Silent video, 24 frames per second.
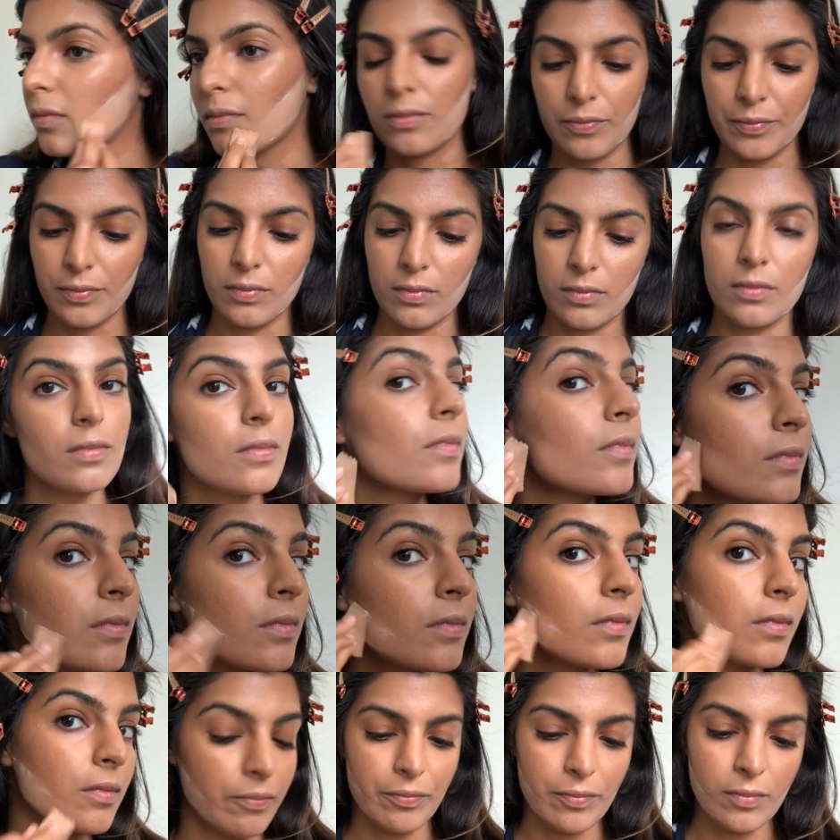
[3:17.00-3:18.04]
setting powder and
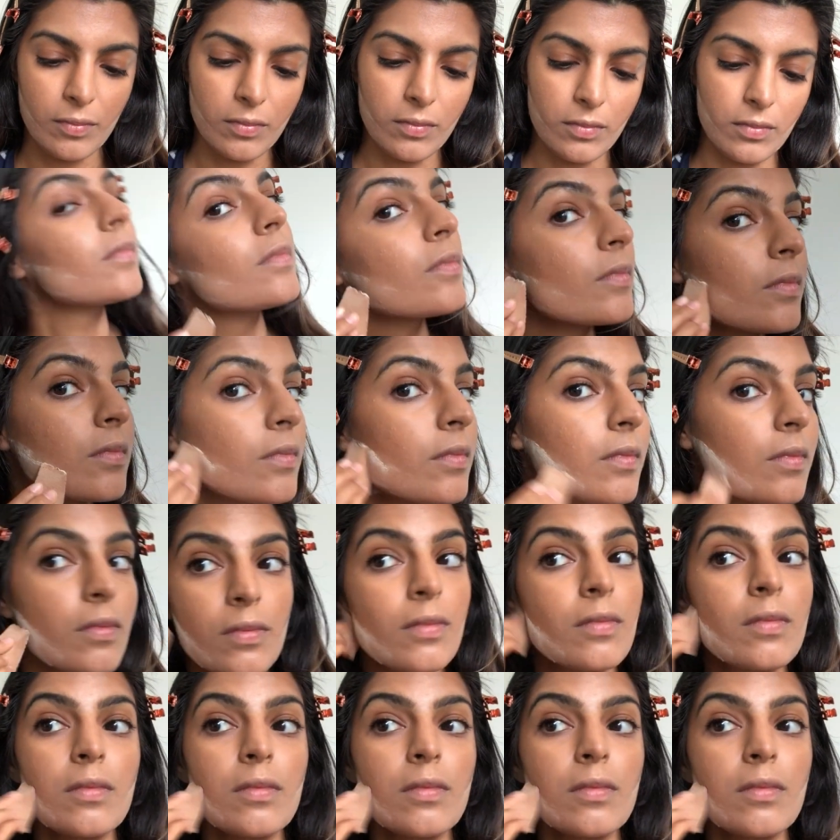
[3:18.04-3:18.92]
just setting